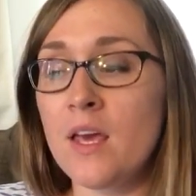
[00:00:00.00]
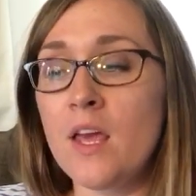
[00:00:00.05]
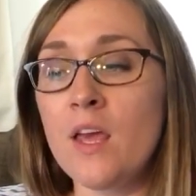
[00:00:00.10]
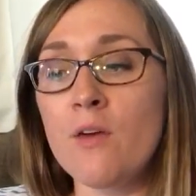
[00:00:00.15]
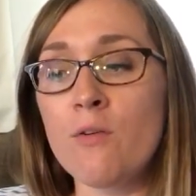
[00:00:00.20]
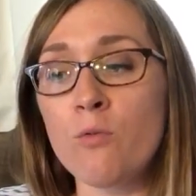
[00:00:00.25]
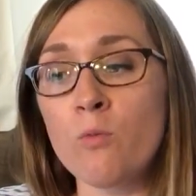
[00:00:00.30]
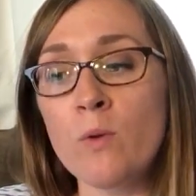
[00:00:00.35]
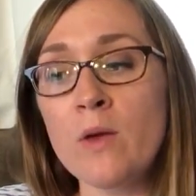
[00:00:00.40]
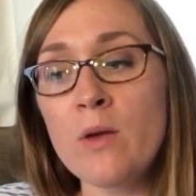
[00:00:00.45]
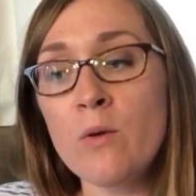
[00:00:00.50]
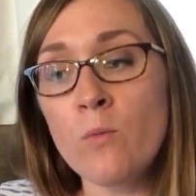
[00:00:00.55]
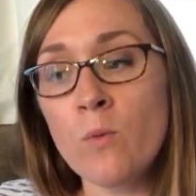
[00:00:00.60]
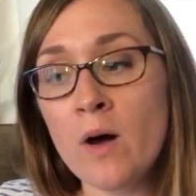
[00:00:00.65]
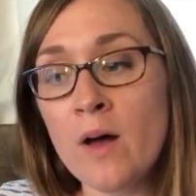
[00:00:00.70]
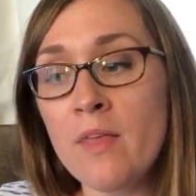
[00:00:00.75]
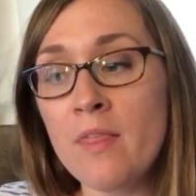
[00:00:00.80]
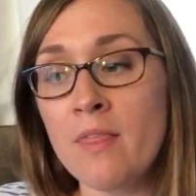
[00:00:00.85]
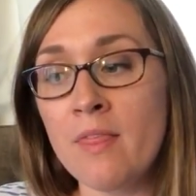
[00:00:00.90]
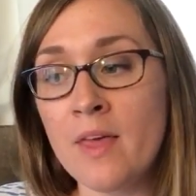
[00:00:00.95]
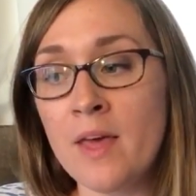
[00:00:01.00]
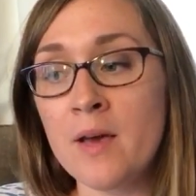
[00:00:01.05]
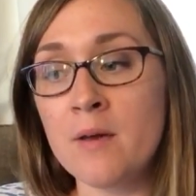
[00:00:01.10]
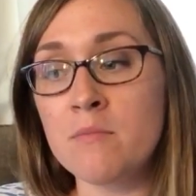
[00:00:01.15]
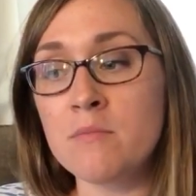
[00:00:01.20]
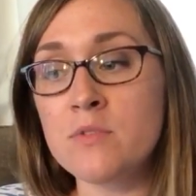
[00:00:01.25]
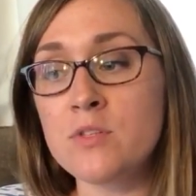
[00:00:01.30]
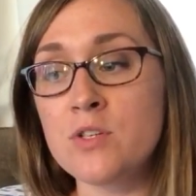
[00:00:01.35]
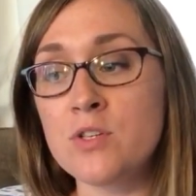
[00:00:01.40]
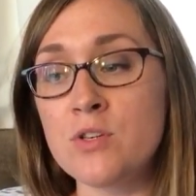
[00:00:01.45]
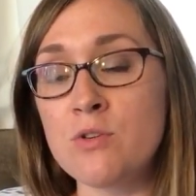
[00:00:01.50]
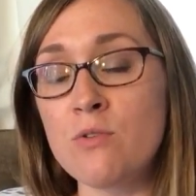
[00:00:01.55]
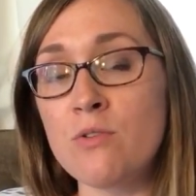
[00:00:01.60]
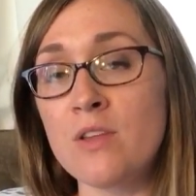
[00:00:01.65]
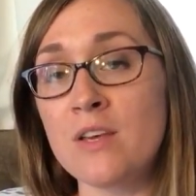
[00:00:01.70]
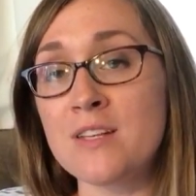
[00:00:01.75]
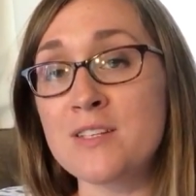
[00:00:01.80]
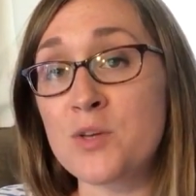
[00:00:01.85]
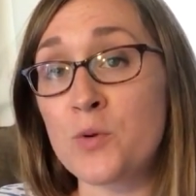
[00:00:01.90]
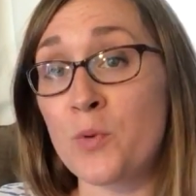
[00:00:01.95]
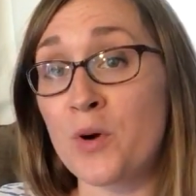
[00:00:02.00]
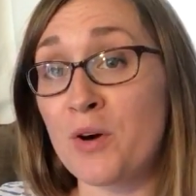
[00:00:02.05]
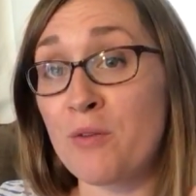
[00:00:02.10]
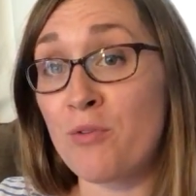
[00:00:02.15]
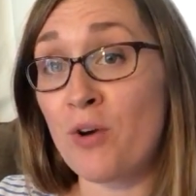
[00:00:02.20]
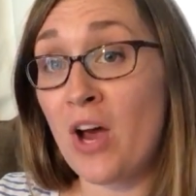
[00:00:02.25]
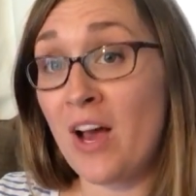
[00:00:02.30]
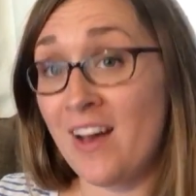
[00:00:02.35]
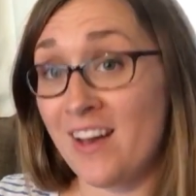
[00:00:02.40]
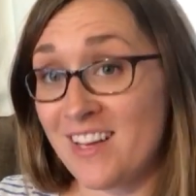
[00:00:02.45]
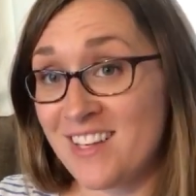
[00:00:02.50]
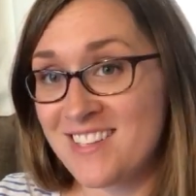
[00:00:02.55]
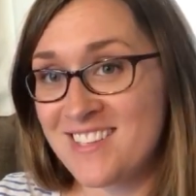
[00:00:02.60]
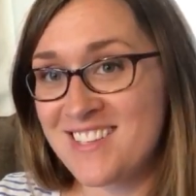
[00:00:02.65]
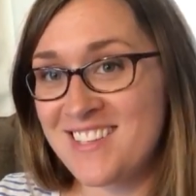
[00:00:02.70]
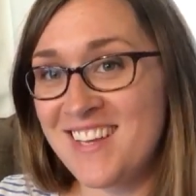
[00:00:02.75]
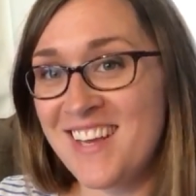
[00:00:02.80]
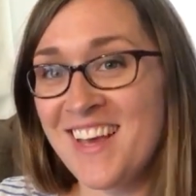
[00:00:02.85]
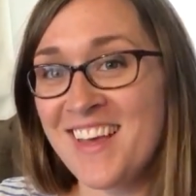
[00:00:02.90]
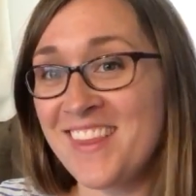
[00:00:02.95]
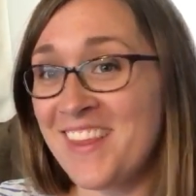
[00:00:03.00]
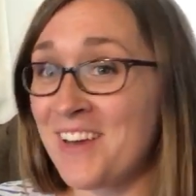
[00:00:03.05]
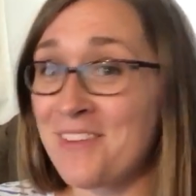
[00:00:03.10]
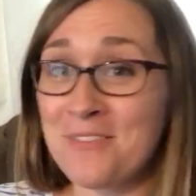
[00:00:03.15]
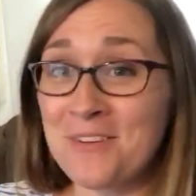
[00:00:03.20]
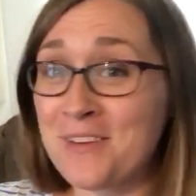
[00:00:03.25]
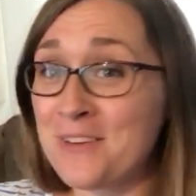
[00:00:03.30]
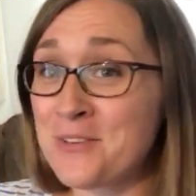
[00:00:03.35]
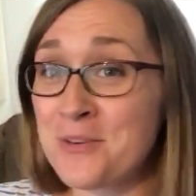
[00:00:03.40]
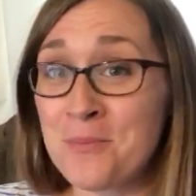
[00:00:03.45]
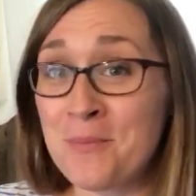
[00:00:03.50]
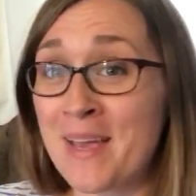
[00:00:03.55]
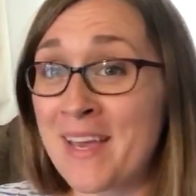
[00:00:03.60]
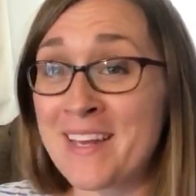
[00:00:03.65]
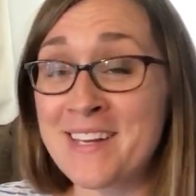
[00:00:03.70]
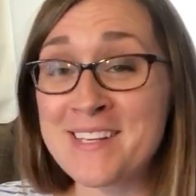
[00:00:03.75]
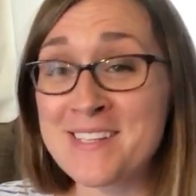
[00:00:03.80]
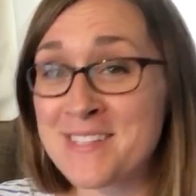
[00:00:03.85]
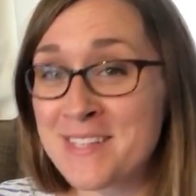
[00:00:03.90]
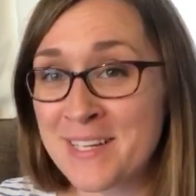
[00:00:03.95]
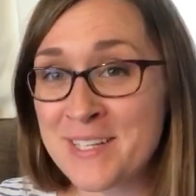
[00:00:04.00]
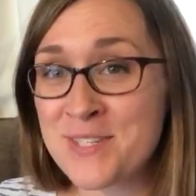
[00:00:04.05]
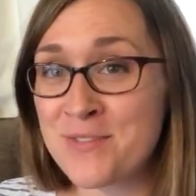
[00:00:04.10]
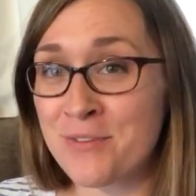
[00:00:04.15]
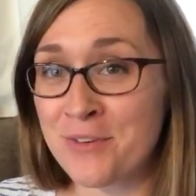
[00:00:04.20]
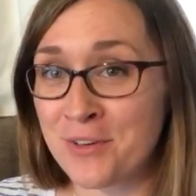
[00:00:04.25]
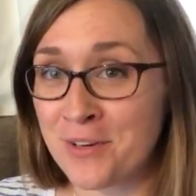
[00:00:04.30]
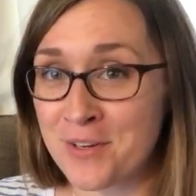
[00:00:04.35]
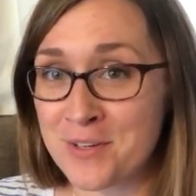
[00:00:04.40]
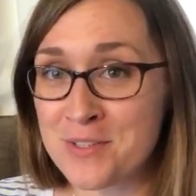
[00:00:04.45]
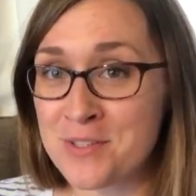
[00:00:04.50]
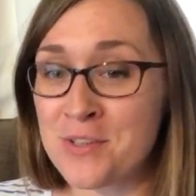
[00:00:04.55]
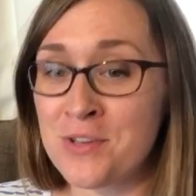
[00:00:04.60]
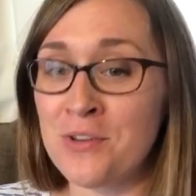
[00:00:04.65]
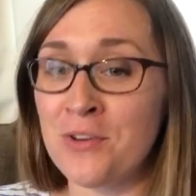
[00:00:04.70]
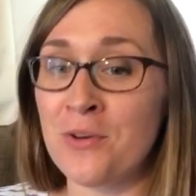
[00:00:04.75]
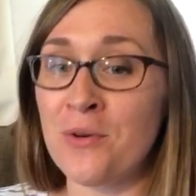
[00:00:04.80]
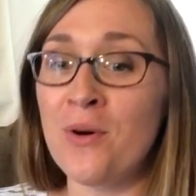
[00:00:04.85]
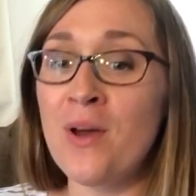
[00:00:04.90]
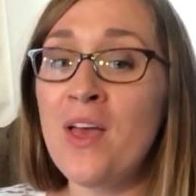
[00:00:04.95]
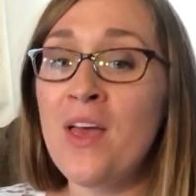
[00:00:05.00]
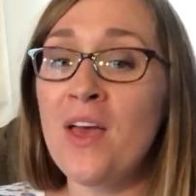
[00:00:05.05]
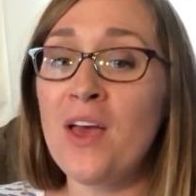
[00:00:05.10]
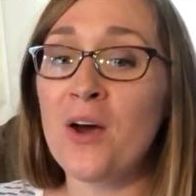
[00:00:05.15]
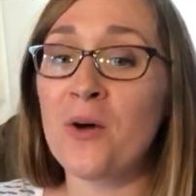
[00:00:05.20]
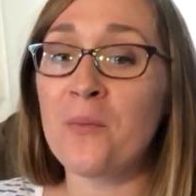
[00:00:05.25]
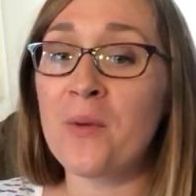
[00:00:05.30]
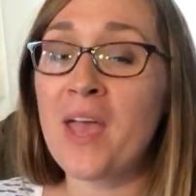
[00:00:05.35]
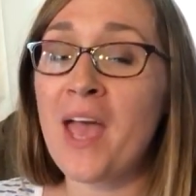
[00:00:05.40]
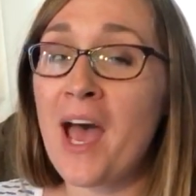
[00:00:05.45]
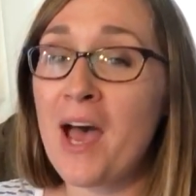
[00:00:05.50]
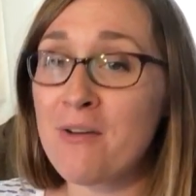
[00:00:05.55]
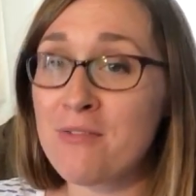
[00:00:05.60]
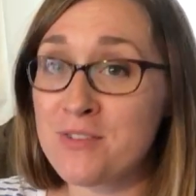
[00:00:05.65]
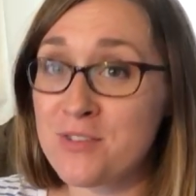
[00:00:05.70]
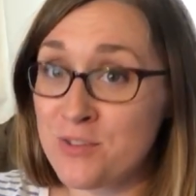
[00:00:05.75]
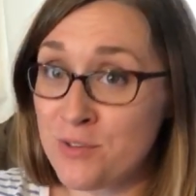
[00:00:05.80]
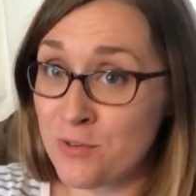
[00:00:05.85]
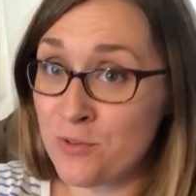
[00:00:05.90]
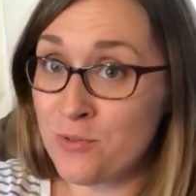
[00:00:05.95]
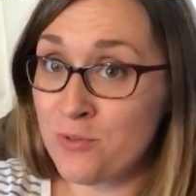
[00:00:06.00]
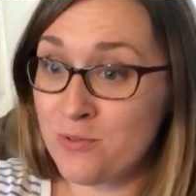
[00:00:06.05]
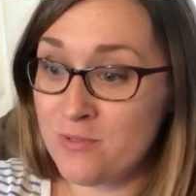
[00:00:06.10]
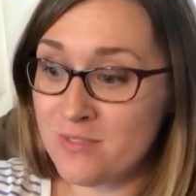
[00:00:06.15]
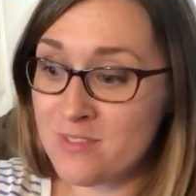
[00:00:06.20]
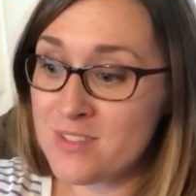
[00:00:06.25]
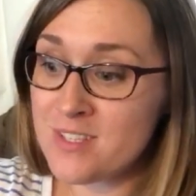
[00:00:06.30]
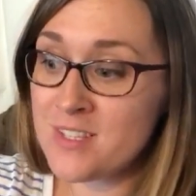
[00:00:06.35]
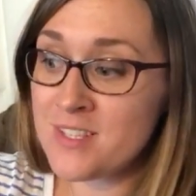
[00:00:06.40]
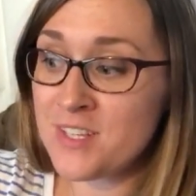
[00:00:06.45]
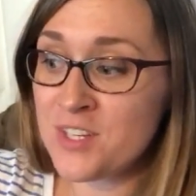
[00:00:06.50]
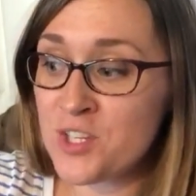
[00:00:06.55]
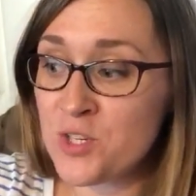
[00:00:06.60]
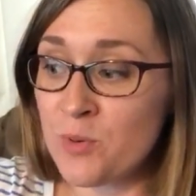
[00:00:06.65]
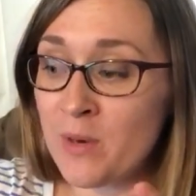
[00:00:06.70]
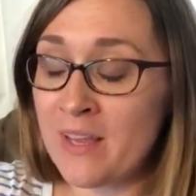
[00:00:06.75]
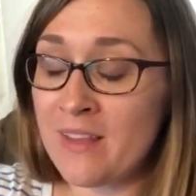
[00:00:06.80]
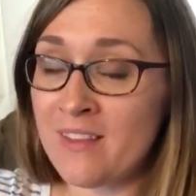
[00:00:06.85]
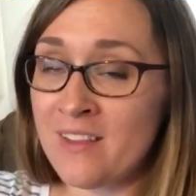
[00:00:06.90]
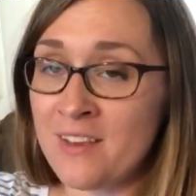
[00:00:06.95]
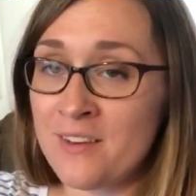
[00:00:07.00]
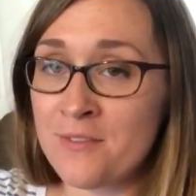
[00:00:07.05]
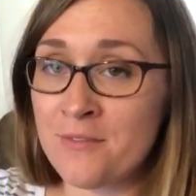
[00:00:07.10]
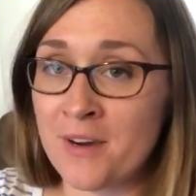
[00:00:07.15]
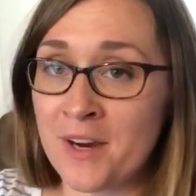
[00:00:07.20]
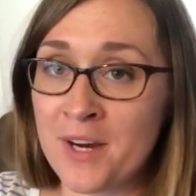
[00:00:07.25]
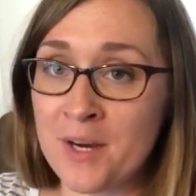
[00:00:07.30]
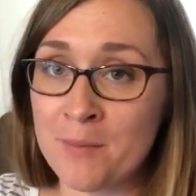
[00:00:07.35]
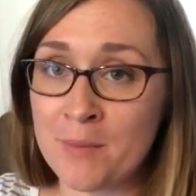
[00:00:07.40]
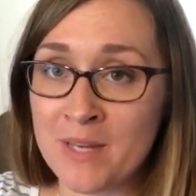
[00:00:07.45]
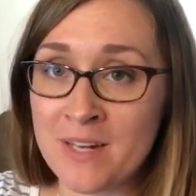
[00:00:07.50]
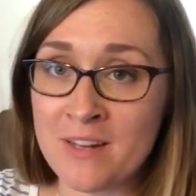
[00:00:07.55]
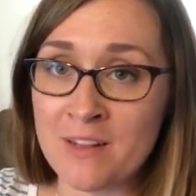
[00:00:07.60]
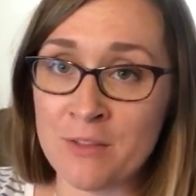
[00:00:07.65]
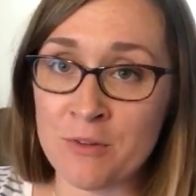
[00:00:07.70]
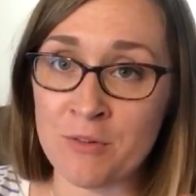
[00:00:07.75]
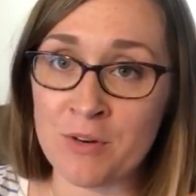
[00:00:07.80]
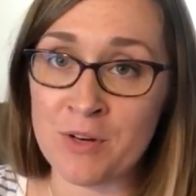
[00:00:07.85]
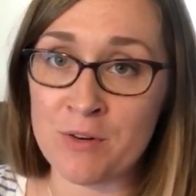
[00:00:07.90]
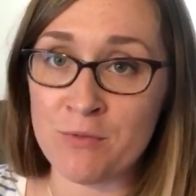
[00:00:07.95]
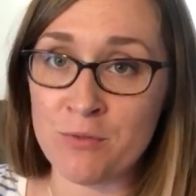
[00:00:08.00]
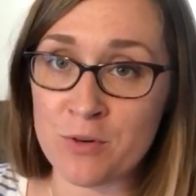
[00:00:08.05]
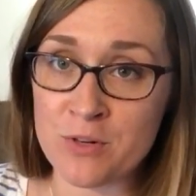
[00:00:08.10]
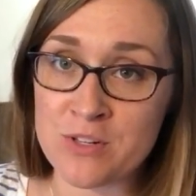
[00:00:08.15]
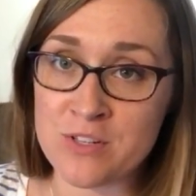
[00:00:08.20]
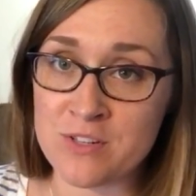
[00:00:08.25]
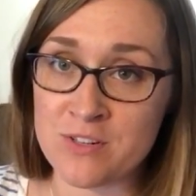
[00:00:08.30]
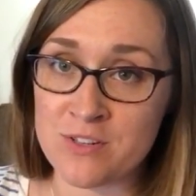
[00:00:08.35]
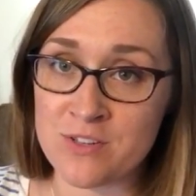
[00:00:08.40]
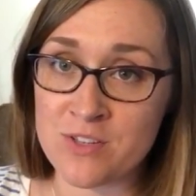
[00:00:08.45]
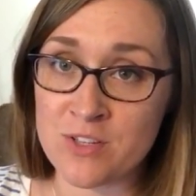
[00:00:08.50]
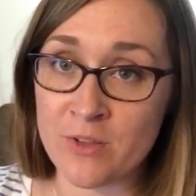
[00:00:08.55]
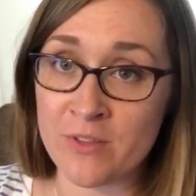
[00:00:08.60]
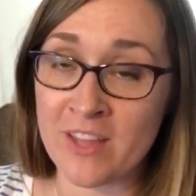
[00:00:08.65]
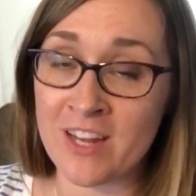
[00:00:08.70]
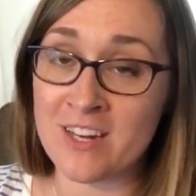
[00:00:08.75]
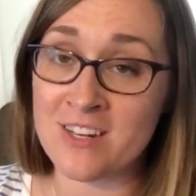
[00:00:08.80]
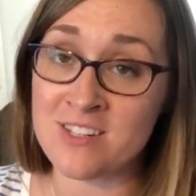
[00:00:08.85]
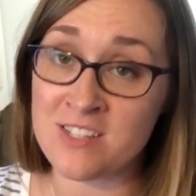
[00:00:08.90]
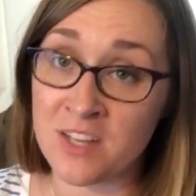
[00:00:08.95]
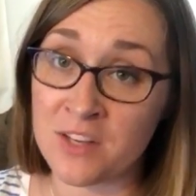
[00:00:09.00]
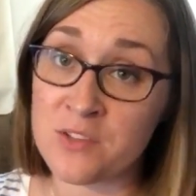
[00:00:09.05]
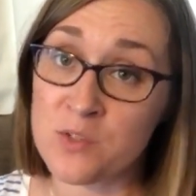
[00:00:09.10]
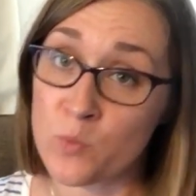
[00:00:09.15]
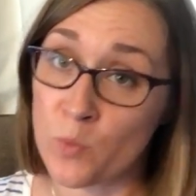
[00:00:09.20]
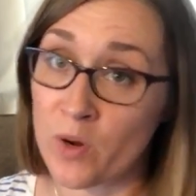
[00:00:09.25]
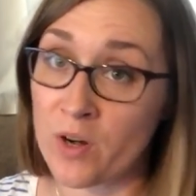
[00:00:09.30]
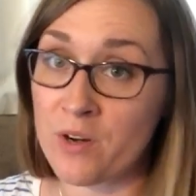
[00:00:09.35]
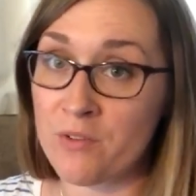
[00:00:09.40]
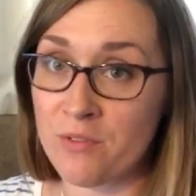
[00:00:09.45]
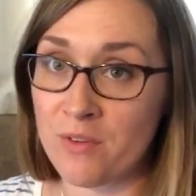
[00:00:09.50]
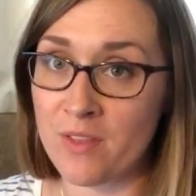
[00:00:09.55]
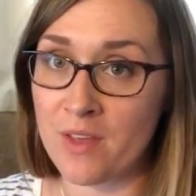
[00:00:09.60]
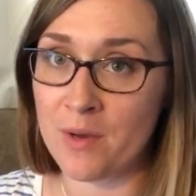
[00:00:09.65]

If we want them to do things that work for us and that really don't make any sense for dogs to do, we have to situate the environment and the reinforcers so that it does work for